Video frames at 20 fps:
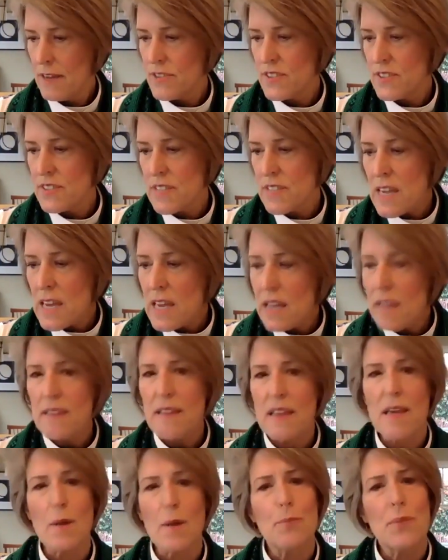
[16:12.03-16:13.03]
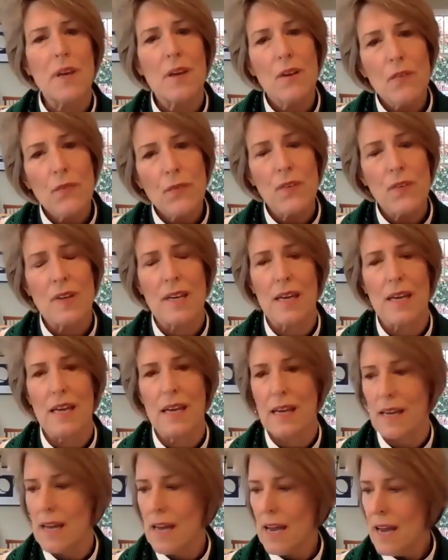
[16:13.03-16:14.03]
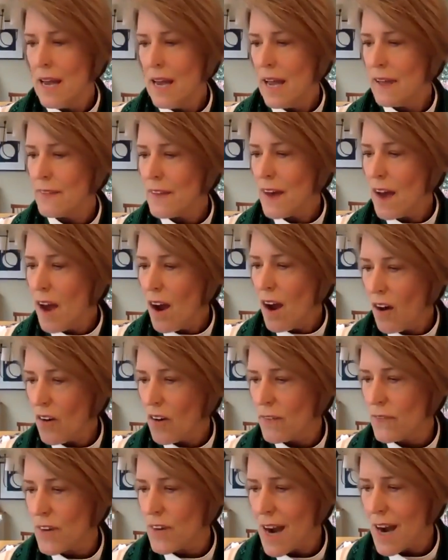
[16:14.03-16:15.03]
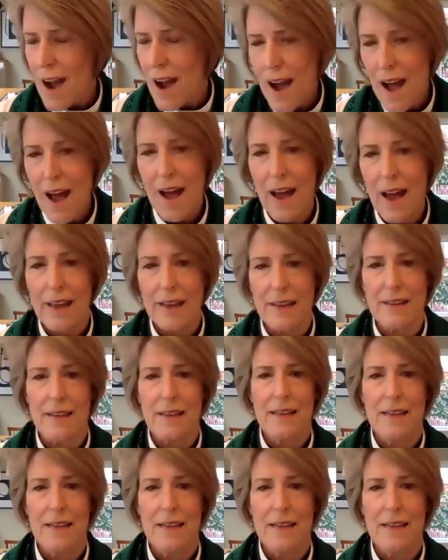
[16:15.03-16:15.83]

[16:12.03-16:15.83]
seen the epiphany at the heart of God